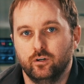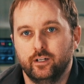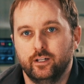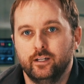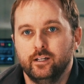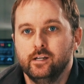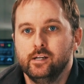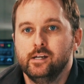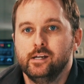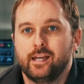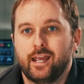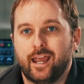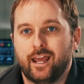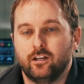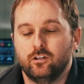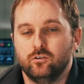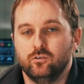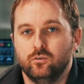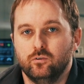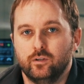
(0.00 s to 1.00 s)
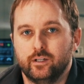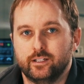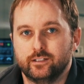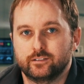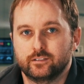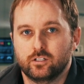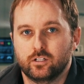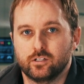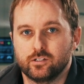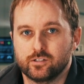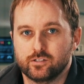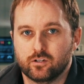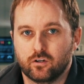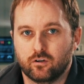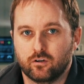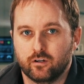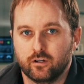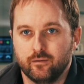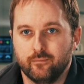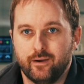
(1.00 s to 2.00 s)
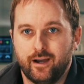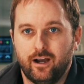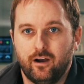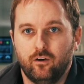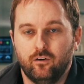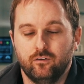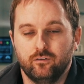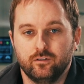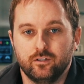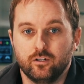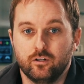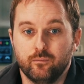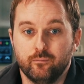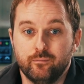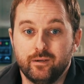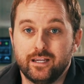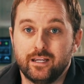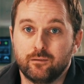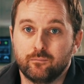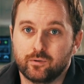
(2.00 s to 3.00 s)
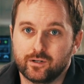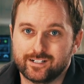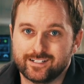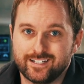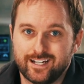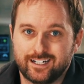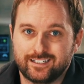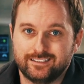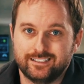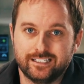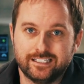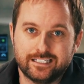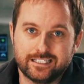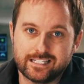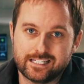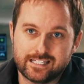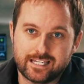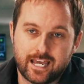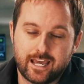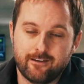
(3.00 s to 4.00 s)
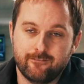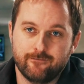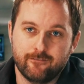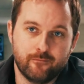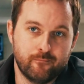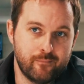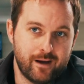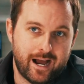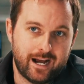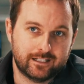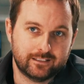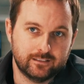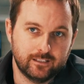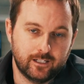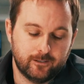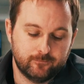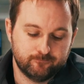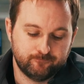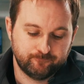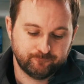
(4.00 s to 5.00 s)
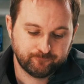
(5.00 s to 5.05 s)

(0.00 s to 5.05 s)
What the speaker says: it, and who is concerned about, being protected and safe and backed up.